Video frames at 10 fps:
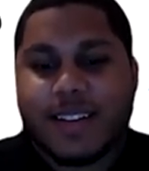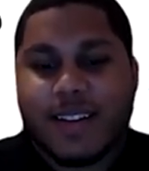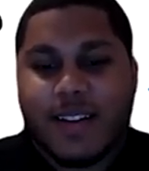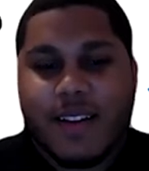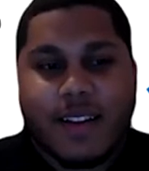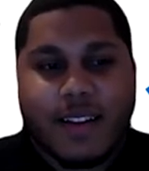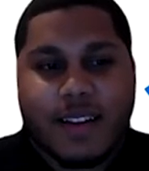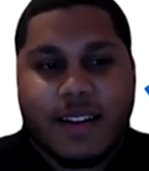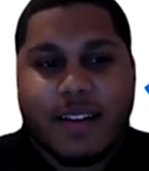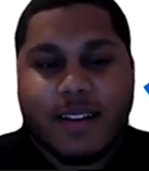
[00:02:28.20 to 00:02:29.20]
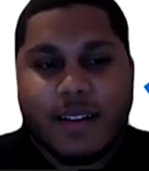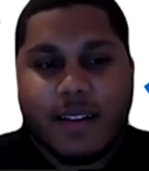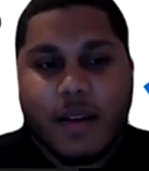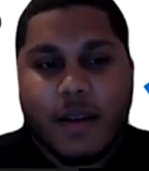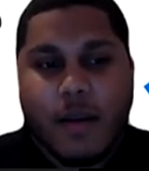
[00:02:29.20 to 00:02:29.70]

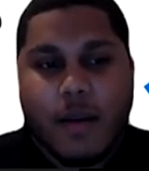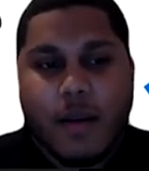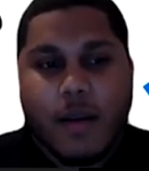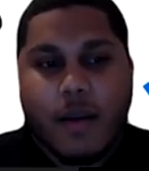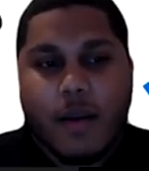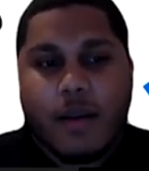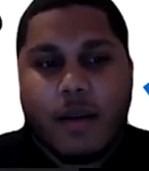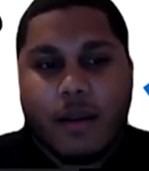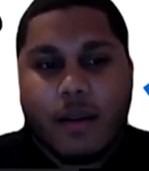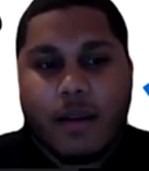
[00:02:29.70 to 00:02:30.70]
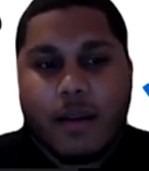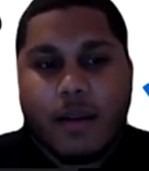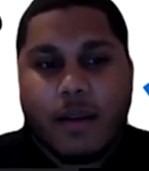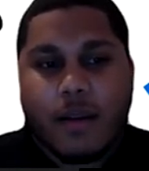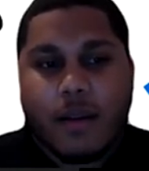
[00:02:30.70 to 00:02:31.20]

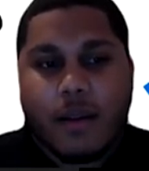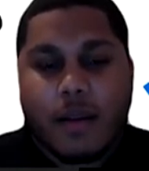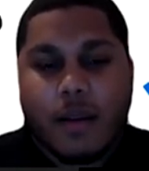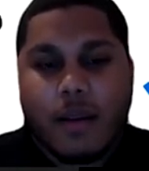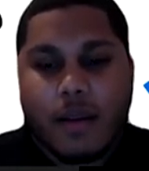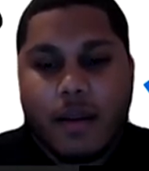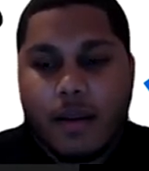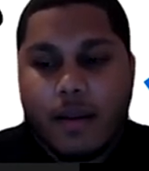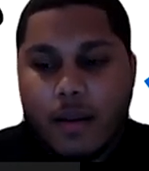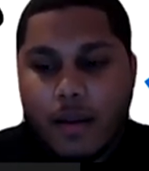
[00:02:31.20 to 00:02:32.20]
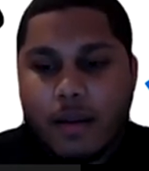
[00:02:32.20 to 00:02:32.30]
No words are spoken by the person on screen.